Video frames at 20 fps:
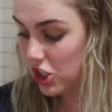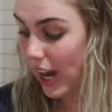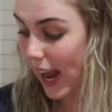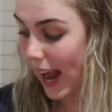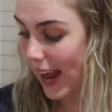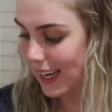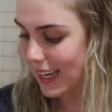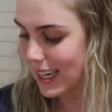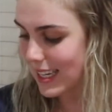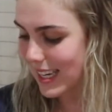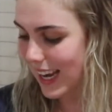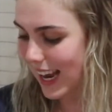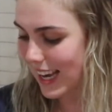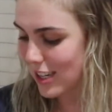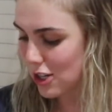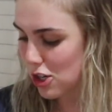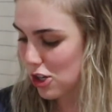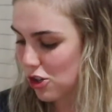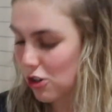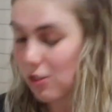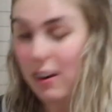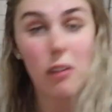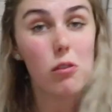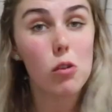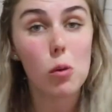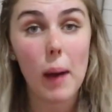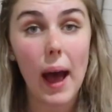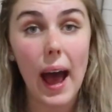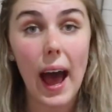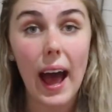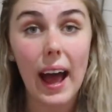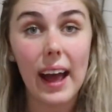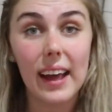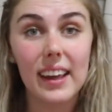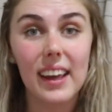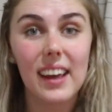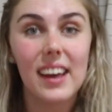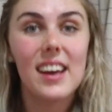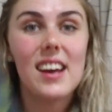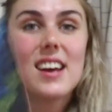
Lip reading: Edit and Travel Bag.